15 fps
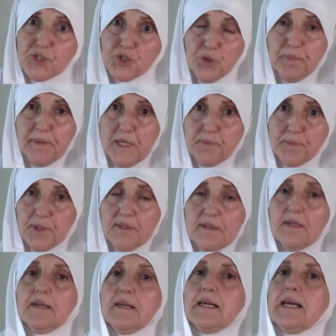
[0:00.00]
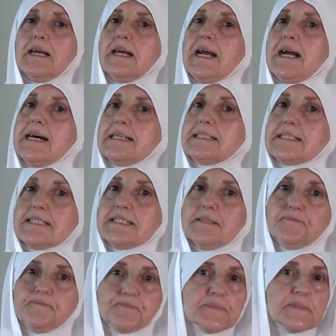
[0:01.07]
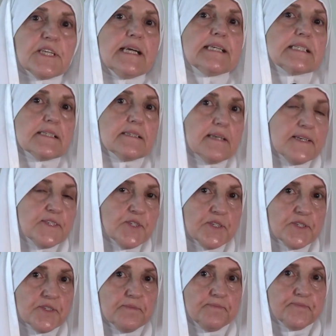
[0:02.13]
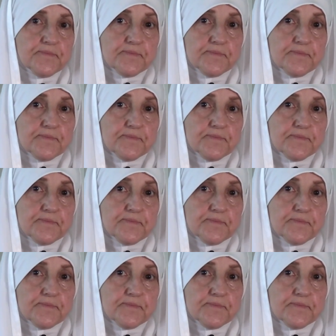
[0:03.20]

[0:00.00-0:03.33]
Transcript: to people as transgressors.